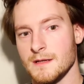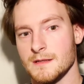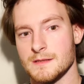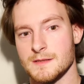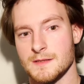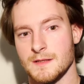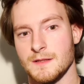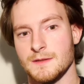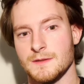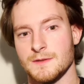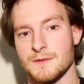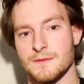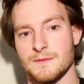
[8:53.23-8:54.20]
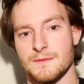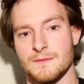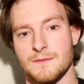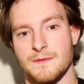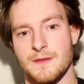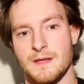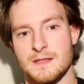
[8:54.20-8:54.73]
So
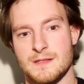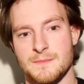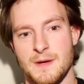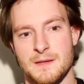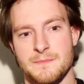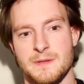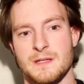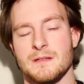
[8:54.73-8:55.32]
things we might